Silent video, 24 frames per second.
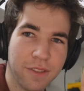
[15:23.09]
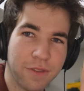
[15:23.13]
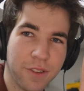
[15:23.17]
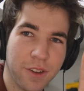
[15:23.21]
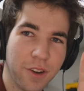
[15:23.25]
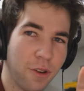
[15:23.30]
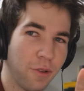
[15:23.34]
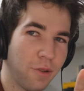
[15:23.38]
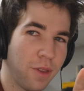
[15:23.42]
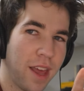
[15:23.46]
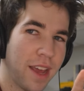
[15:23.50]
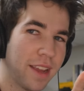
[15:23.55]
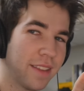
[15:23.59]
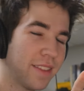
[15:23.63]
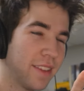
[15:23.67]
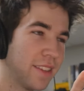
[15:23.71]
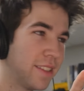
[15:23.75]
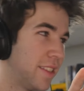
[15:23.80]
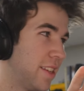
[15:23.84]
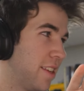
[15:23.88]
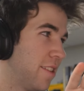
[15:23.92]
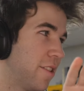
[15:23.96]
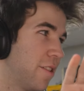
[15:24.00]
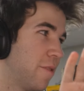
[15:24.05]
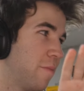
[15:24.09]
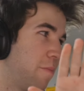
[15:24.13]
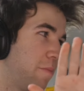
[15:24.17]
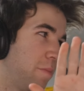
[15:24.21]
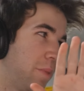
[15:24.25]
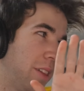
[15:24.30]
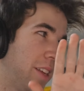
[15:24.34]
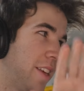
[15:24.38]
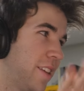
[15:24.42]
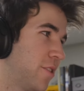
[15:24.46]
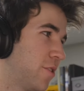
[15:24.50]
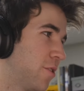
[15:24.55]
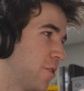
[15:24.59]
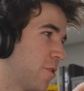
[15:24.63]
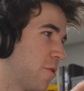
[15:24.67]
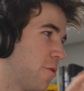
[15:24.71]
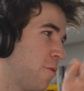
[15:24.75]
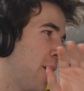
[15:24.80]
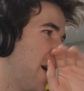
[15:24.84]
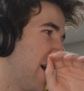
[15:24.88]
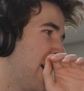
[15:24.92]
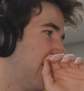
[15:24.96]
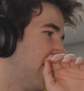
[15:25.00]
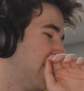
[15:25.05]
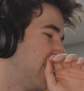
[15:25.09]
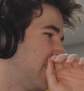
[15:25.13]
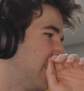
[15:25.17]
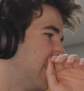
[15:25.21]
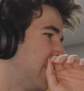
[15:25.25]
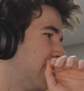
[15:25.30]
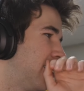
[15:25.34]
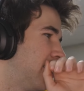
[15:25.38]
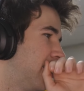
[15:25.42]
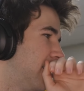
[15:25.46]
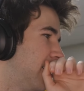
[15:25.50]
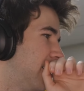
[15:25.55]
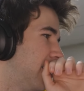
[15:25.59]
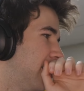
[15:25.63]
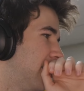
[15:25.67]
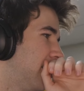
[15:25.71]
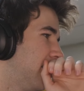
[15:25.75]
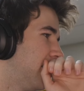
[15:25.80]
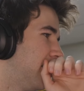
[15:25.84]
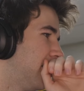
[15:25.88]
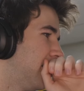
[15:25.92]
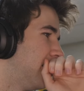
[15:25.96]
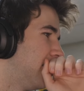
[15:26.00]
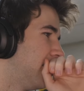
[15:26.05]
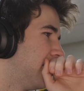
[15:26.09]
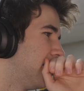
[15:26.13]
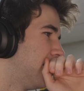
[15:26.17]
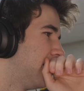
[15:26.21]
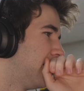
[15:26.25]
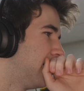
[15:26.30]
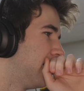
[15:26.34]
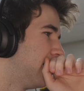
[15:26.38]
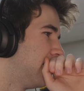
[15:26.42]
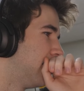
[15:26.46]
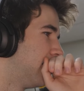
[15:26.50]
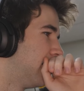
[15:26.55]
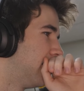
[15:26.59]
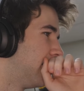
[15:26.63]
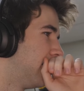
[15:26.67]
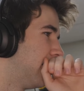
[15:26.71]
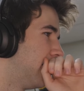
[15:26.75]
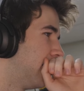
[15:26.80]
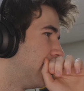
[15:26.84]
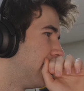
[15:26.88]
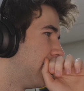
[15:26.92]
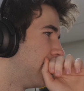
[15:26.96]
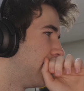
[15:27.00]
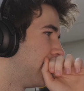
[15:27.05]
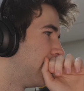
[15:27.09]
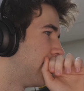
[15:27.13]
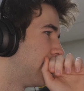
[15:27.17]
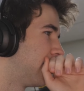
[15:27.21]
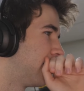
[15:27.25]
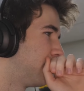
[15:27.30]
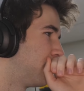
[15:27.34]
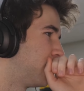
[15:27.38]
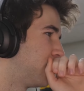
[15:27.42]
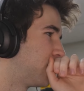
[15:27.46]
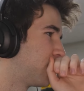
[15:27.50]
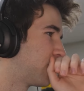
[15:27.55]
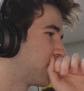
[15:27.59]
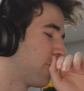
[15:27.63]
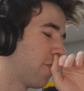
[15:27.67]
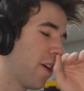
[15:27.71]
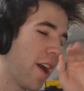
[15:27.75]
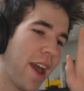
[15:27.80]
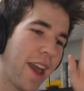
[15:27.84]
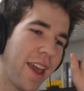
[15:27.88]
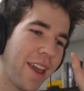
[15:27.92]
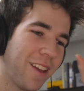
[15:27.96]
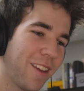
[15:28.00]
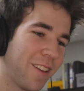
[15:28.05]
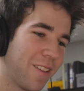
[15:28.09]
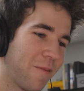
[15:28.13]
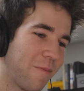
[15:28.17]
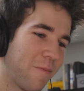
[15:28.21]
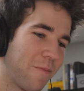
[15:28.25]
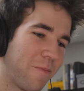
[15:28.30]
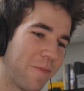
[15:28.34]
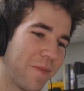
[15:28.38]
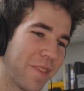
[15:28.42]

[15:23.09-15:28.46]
don't like this either, please look away. This is, I'm just trying,